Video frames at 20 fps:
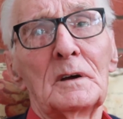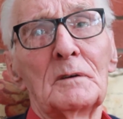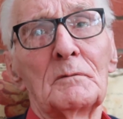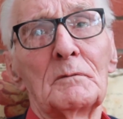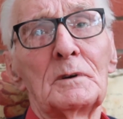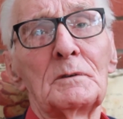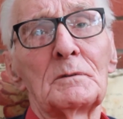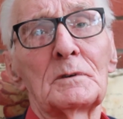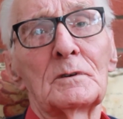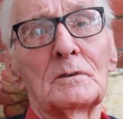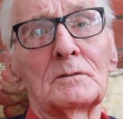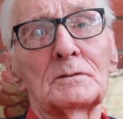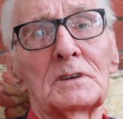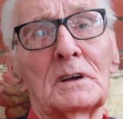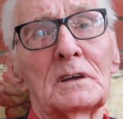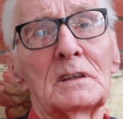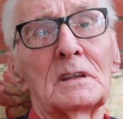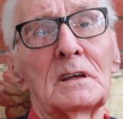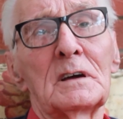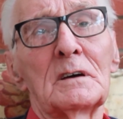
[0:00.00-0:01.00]
we've got to
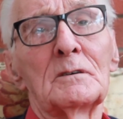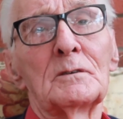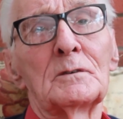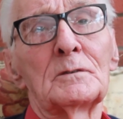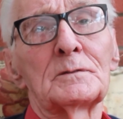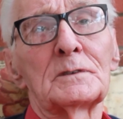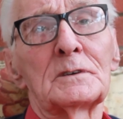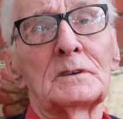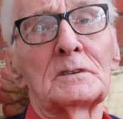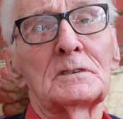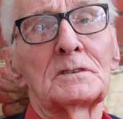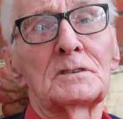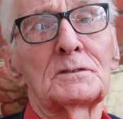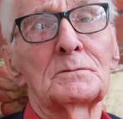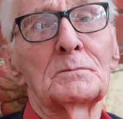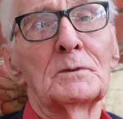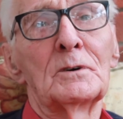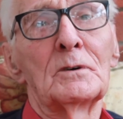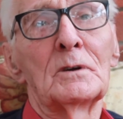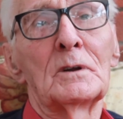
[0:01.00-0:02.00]
take that over as a
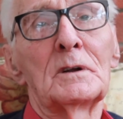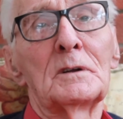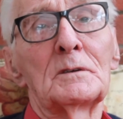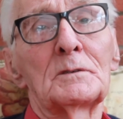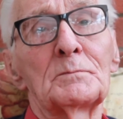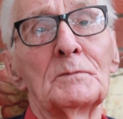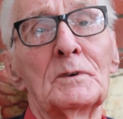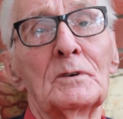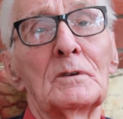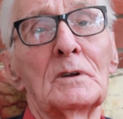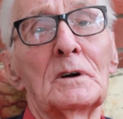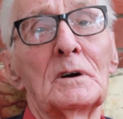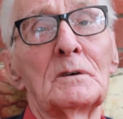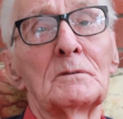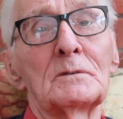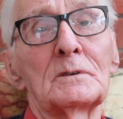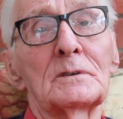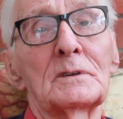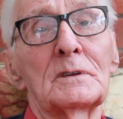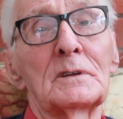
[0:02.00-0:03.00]
small
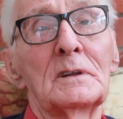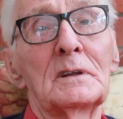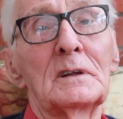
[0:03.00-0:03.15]
hold.